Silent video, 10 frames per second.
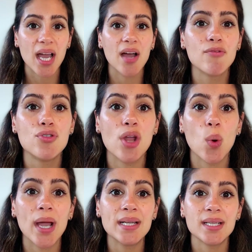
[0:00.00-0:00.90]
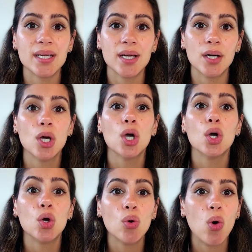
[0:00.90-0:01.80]
have no idea
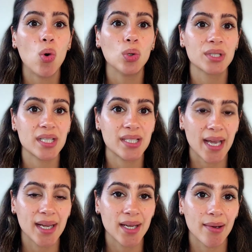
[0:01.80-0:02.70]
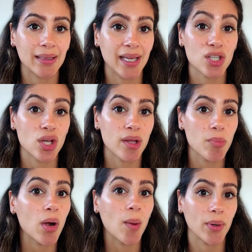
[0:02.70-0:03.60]
who holds secondary liens on their
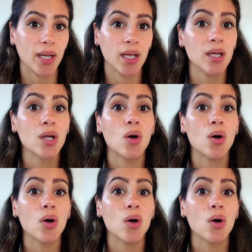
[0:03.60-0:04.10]
property,